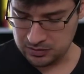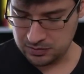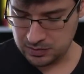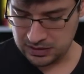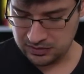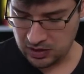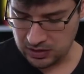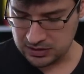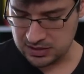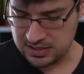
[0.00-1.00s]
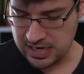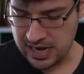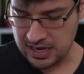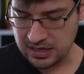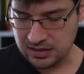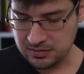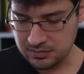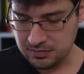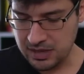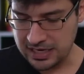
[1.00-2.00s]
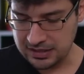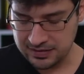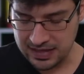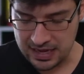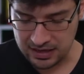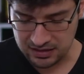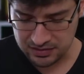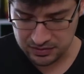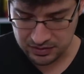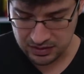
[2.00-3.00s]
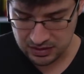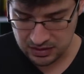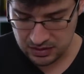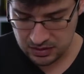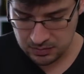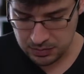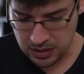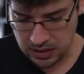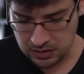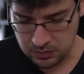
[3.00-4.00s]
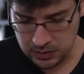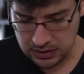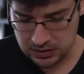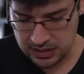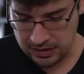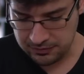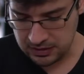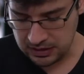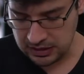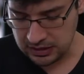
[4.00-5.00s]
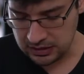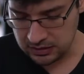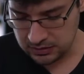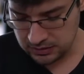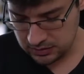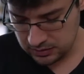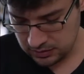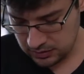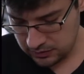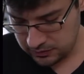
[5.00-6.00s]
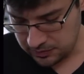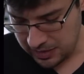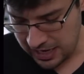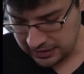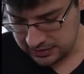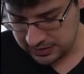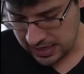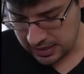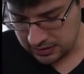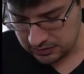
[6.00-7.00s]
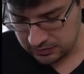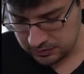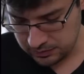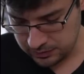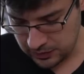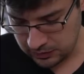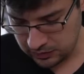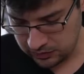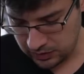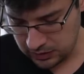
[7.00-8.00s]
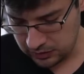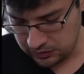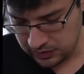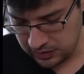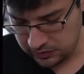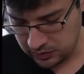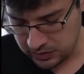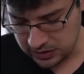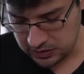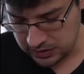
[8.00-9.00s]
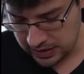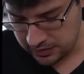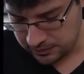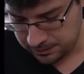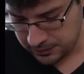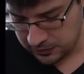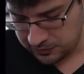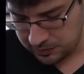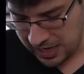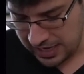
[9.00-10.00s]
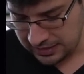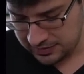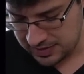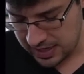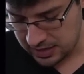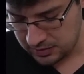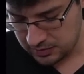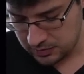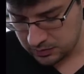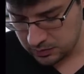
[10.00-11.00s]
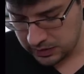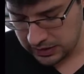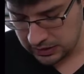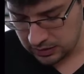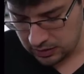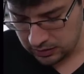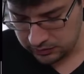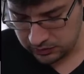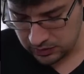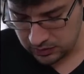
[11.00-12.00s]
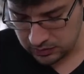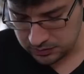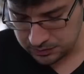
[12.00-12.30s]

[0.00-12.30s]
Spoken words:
where it's hard to say many things, but we could definitely, from any set, I'm going to start using this notation now, from any set, we can also